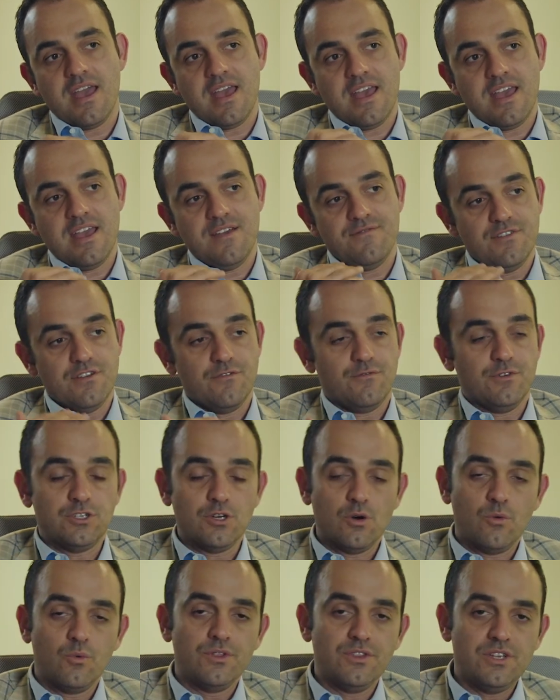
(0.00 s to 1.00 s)
even if we
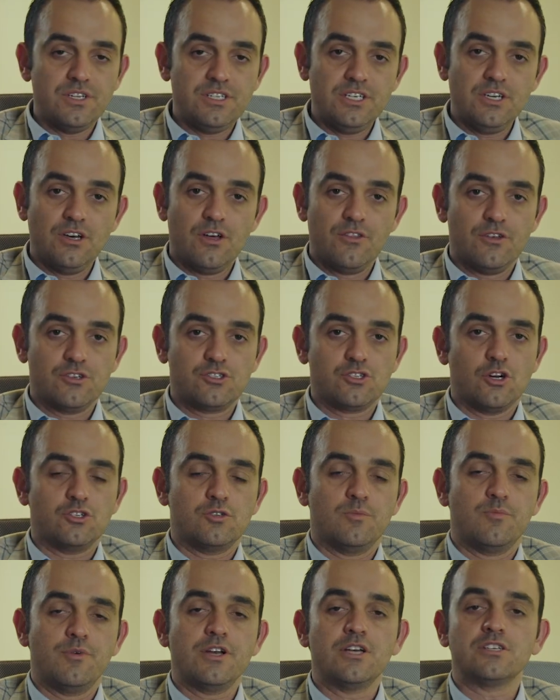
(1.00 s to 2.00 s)
don't win the deal, they'll start to
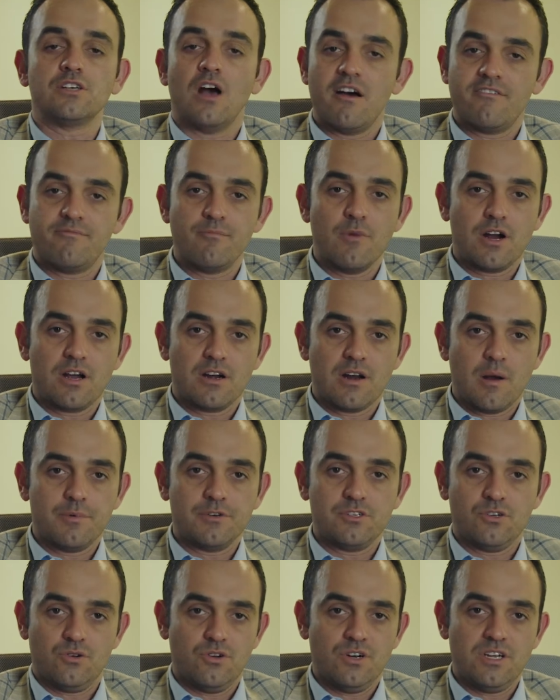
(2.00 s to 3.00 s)
bring us off-market
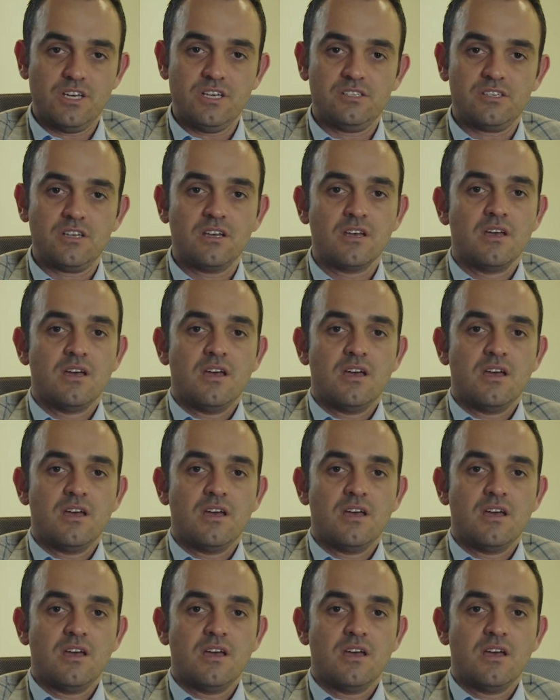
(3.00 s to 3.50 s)
opportunities,